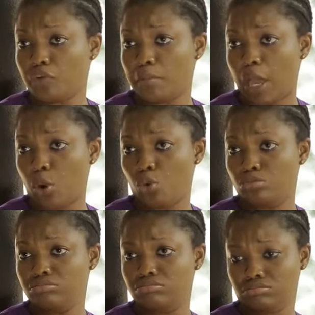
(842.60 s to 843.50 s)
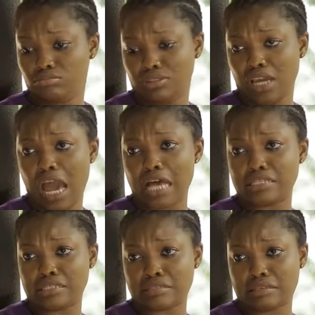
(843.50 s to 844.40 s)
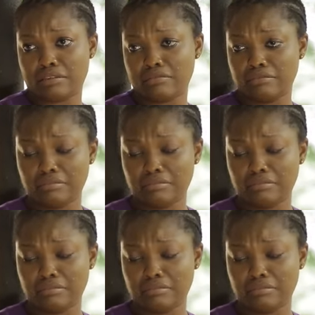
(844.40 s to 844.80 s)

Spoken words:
before my own? Nasty!